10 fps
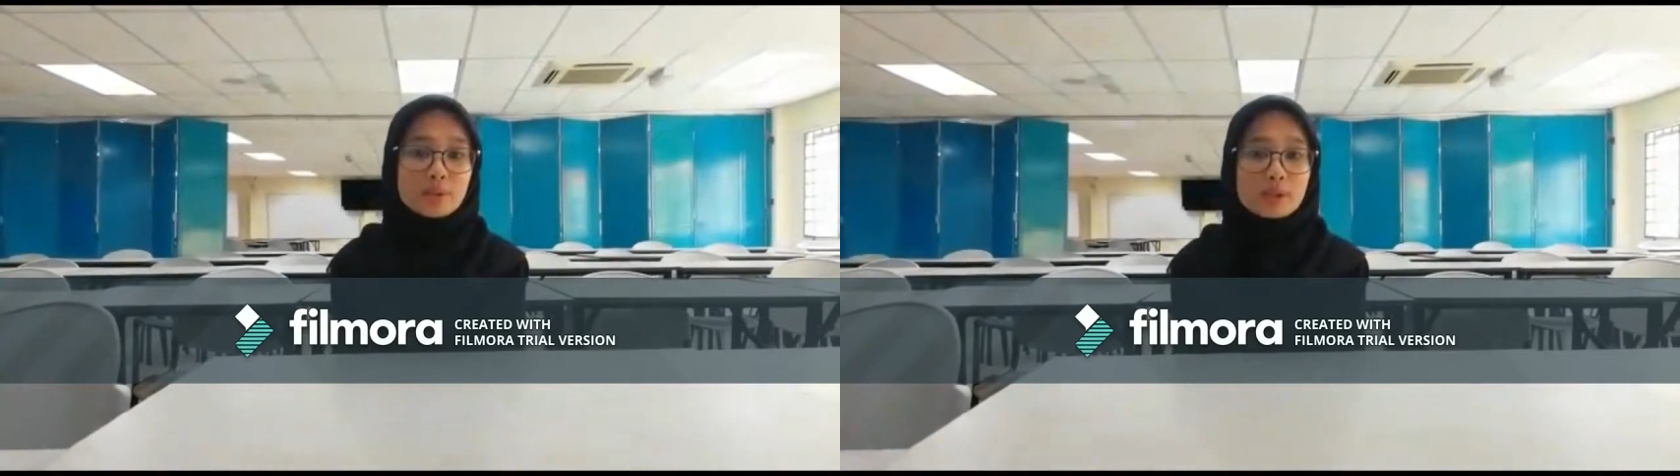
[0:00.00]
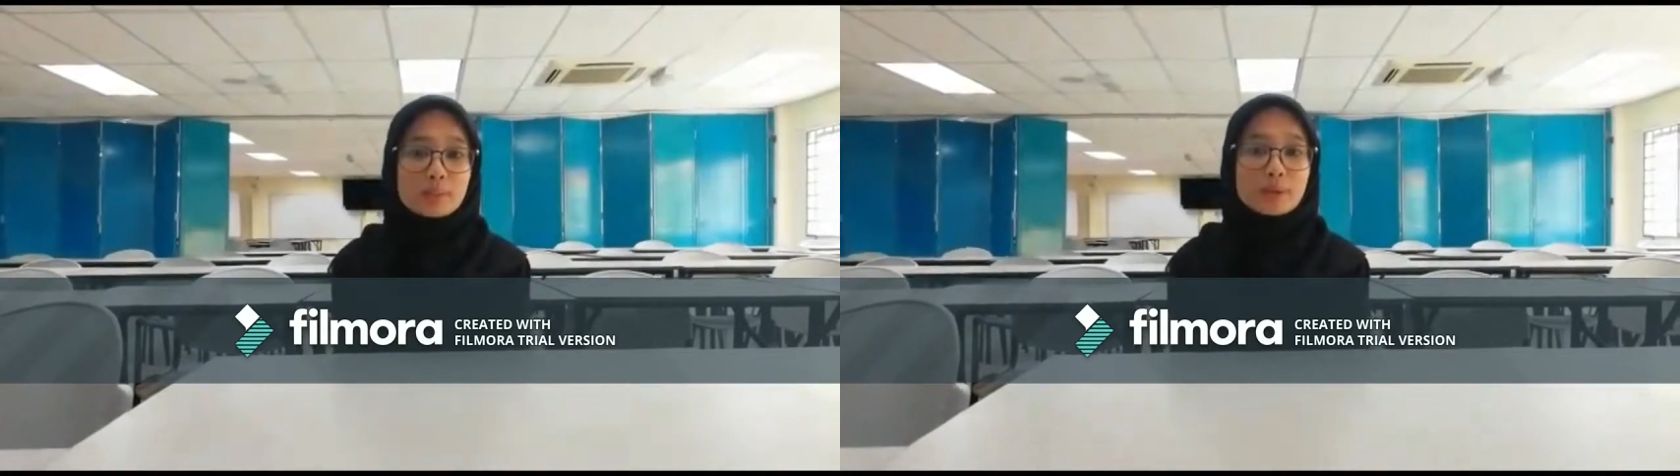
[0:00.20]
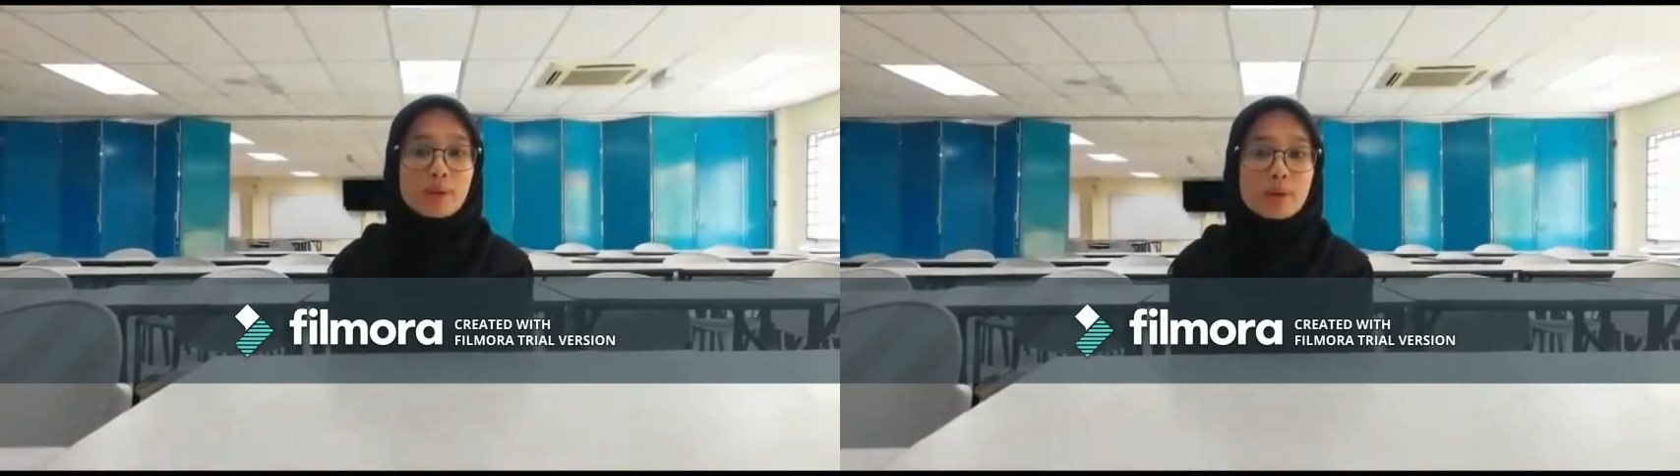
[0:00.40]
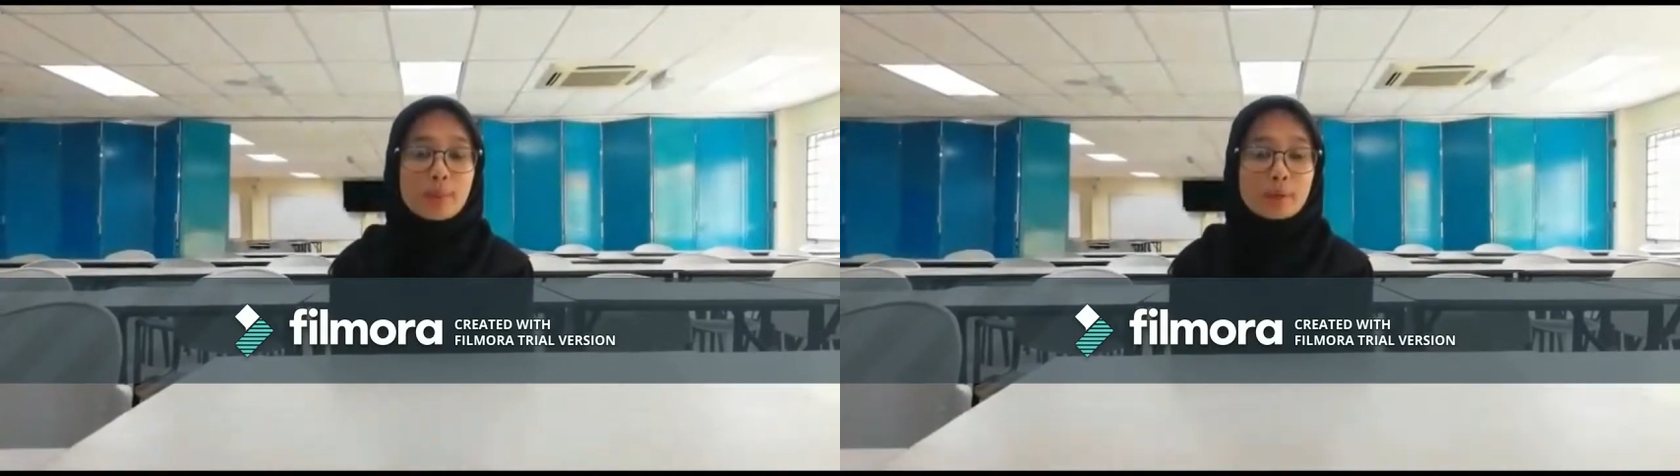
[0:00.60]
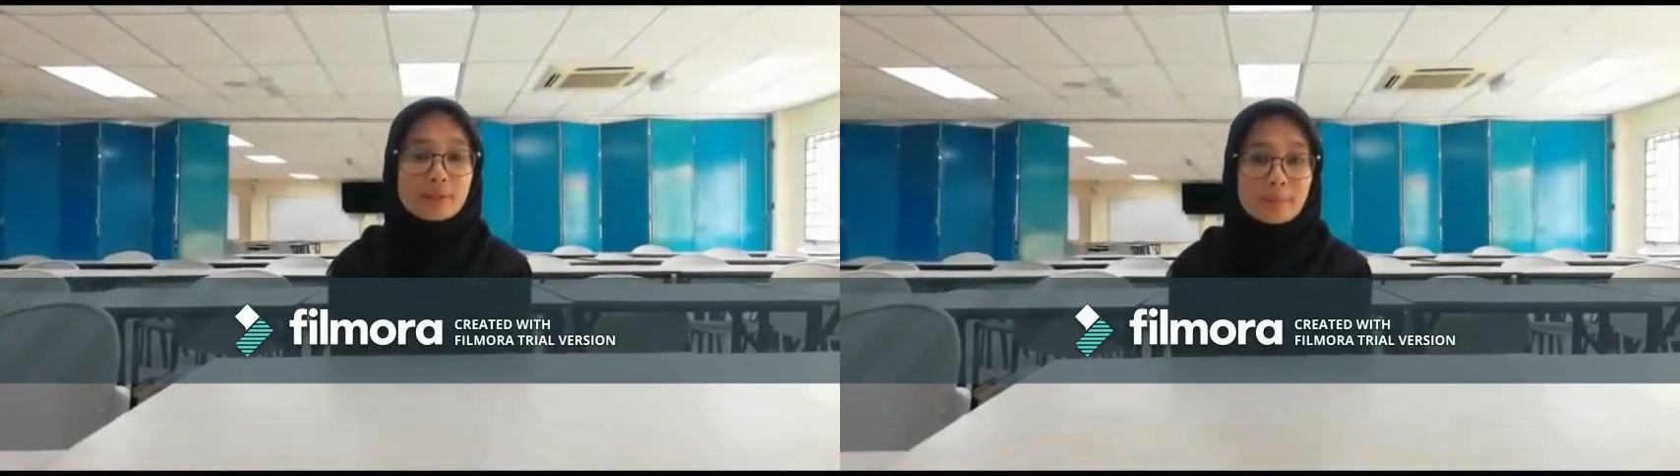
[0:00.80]
the mode of
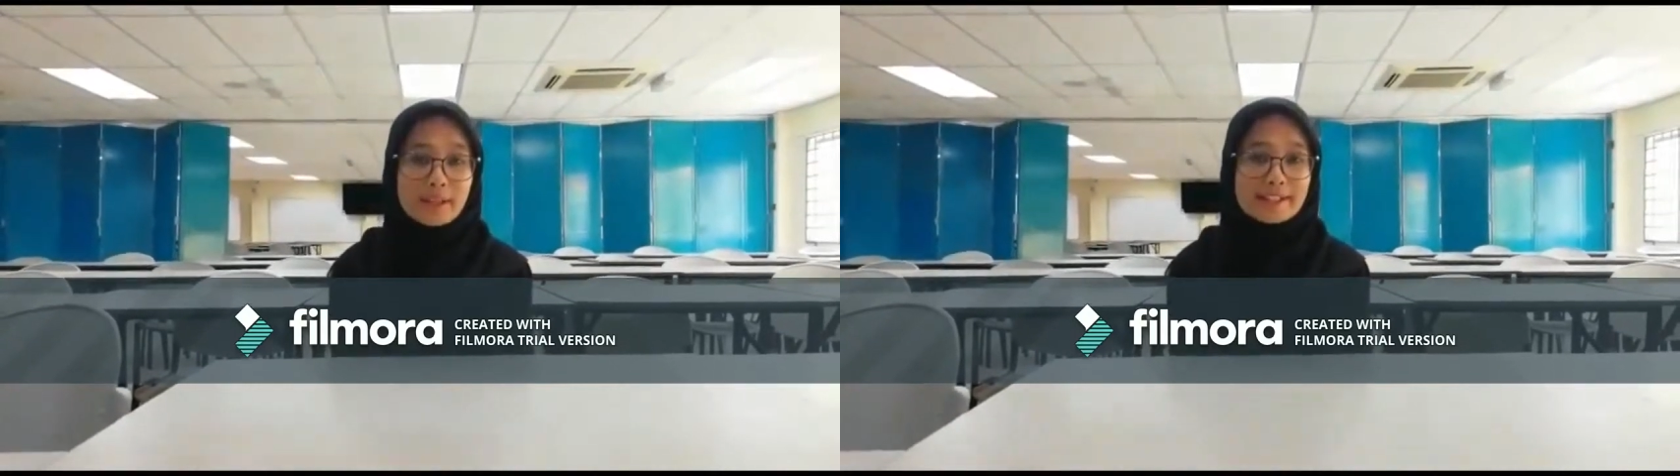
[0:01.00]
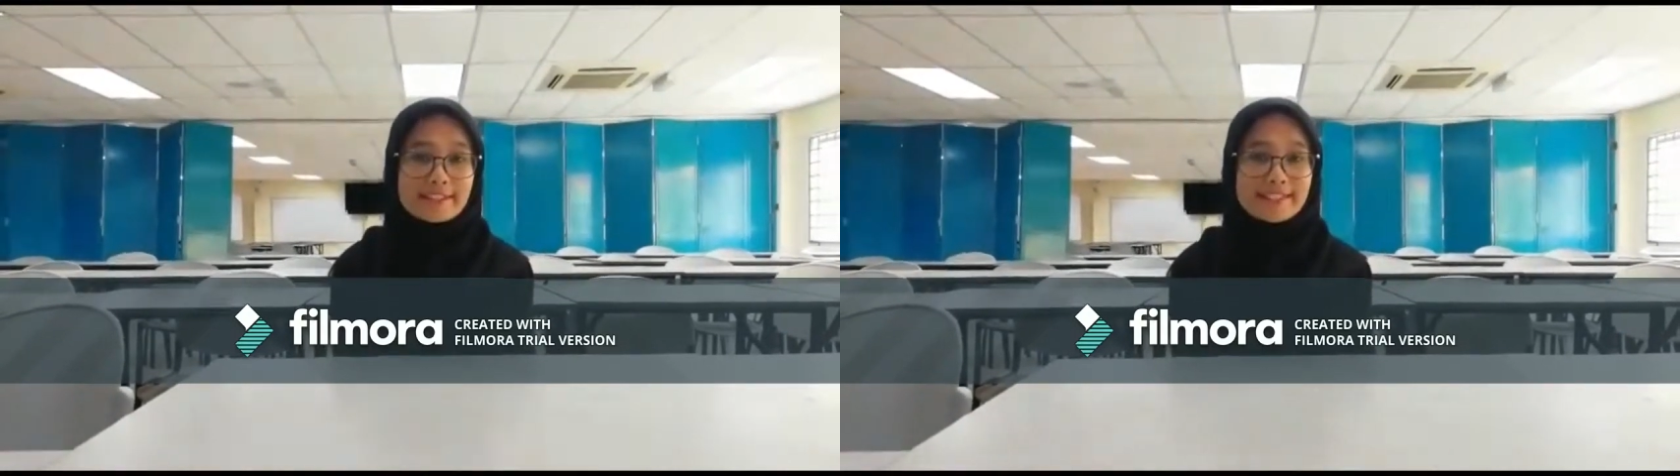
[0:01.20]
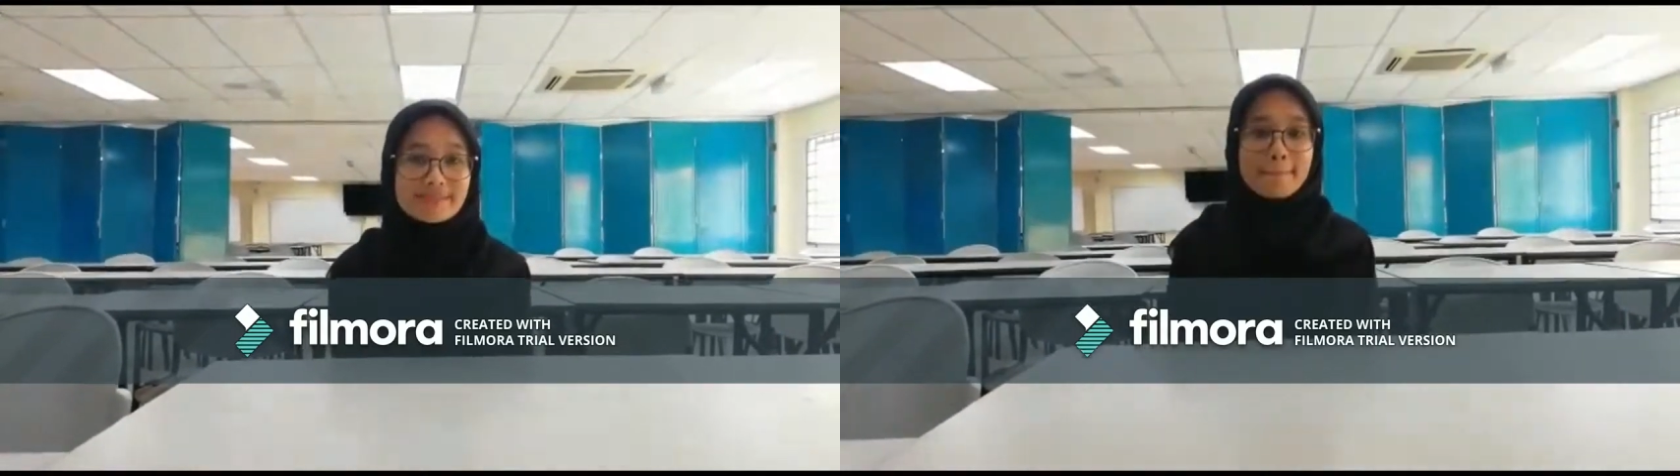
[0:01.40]
power supplies.